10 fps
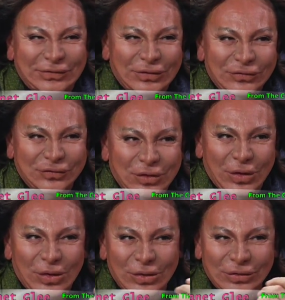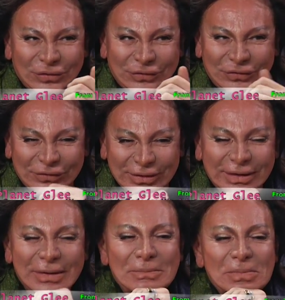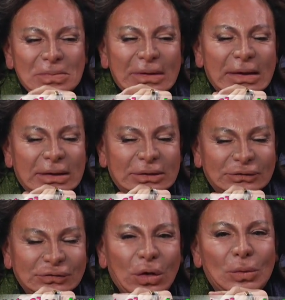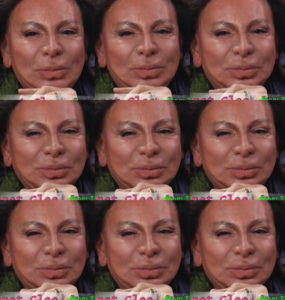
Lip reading: Thank you. That's cool.